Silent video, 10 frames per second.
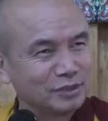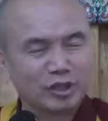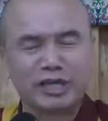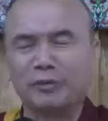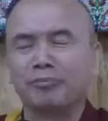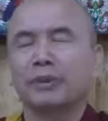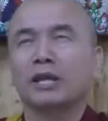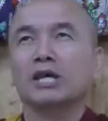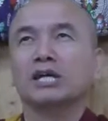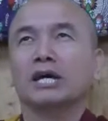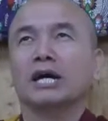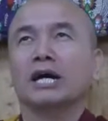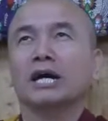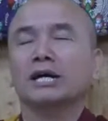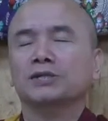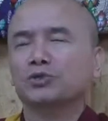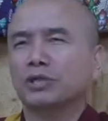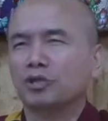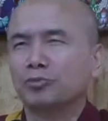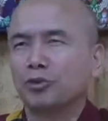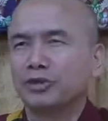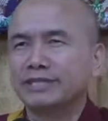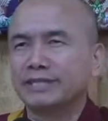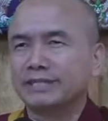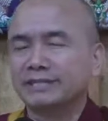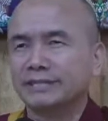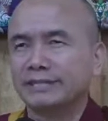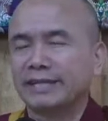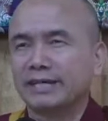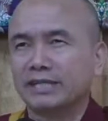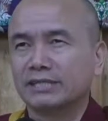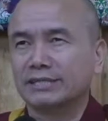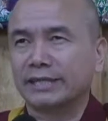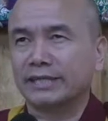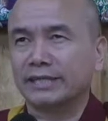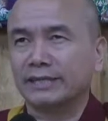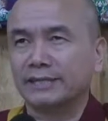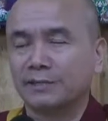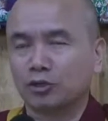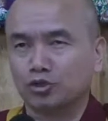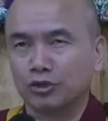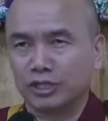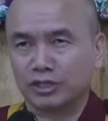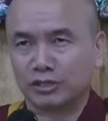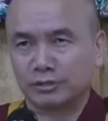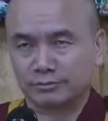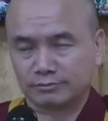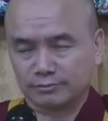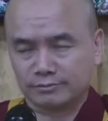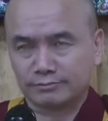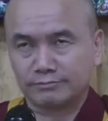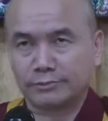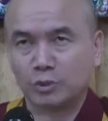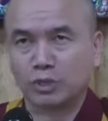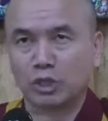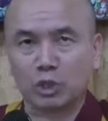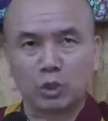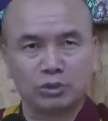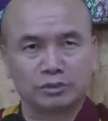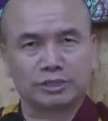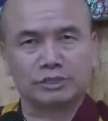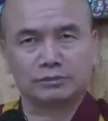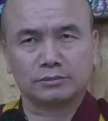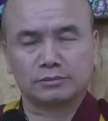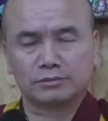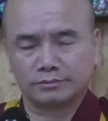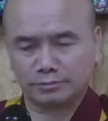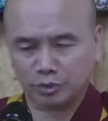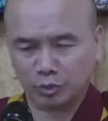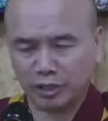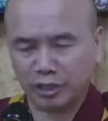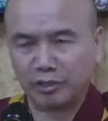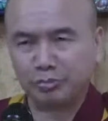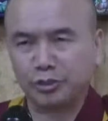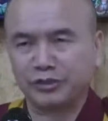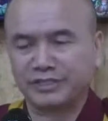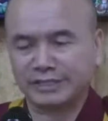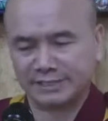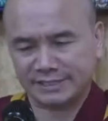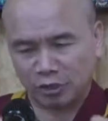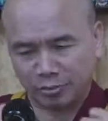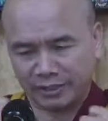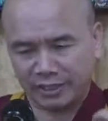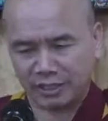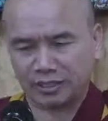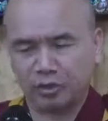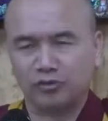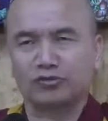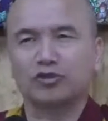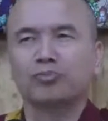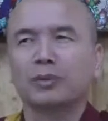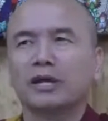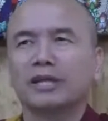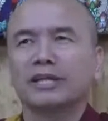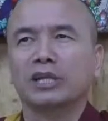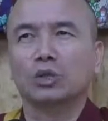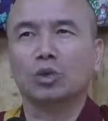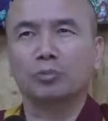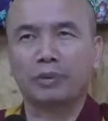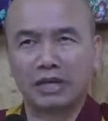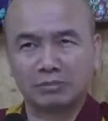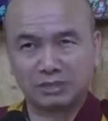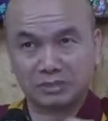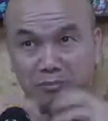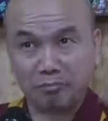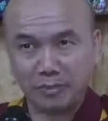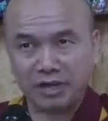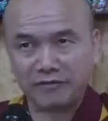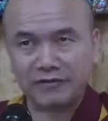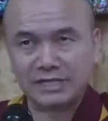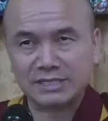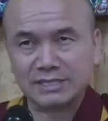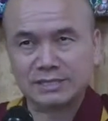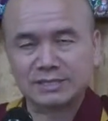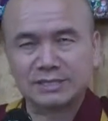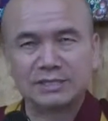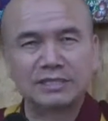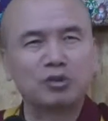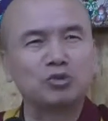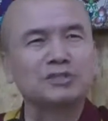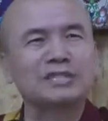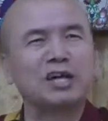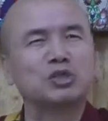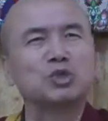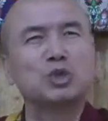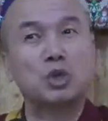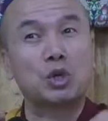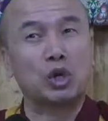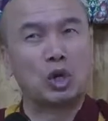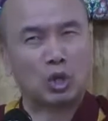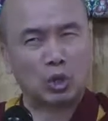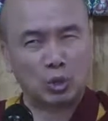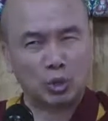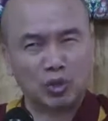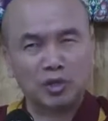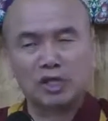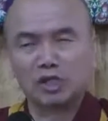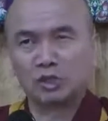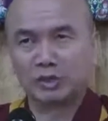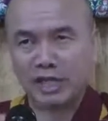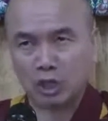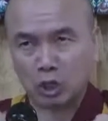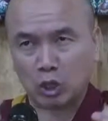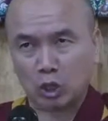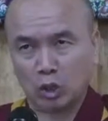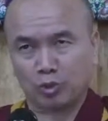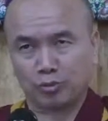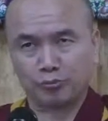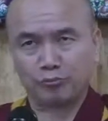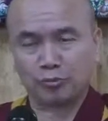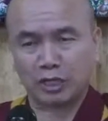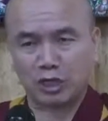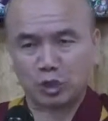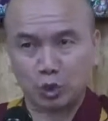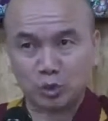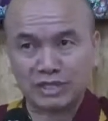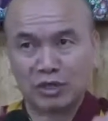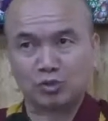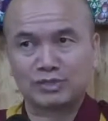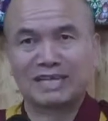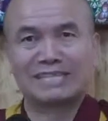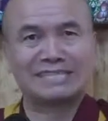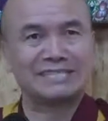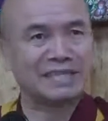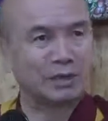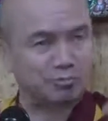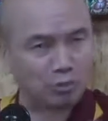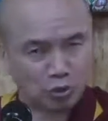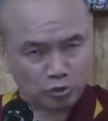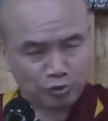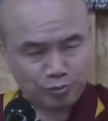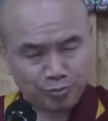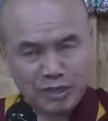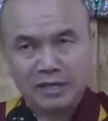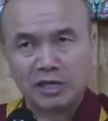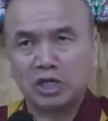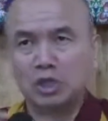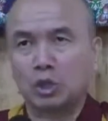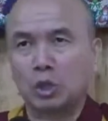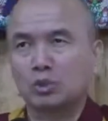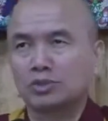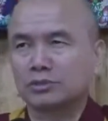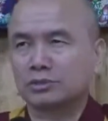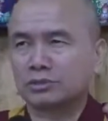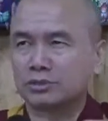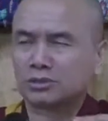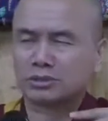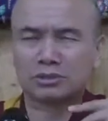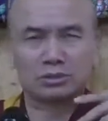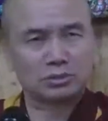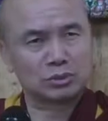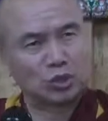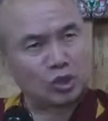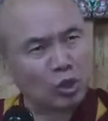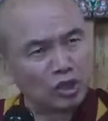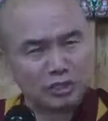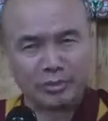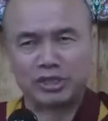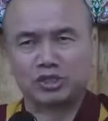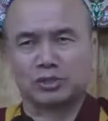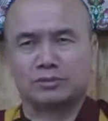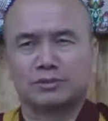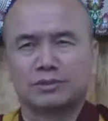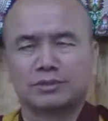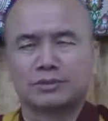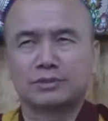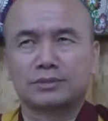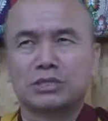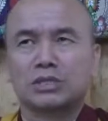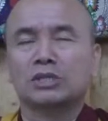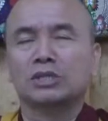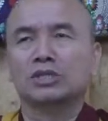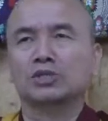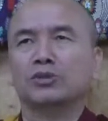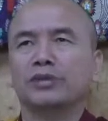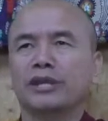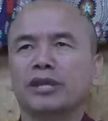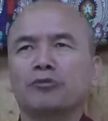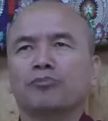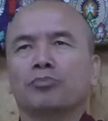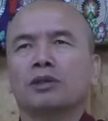Okay. So now the point is that the true nature, when the gold, when the impurities, they are being removed, then the gold becomes manifest, then you start to glow. So that glow, it glows outside and inside both. It glows on all dimensions. So there,